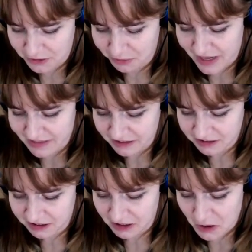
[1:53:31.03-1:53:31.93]
between the
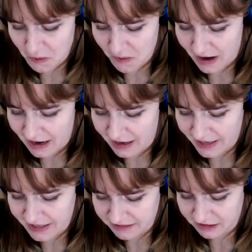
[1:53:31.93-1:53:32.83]
two
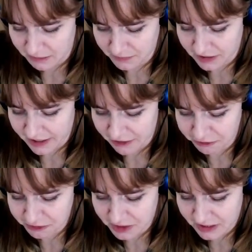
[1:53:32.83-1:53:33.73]
in some kind
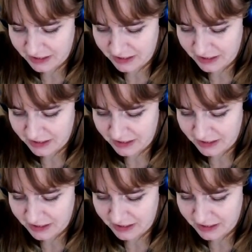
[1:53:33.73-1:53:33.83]
of